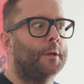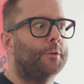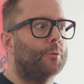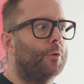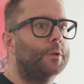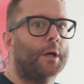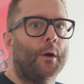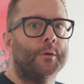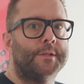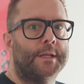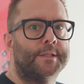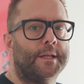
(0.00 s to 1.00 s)
The Roon
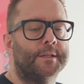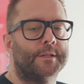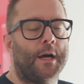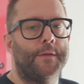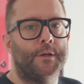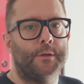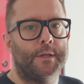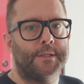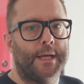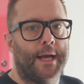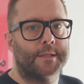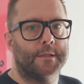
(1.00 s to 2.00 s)
code sits inside the
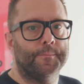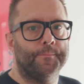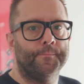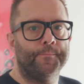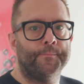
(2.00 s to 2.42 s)
Unity Atom.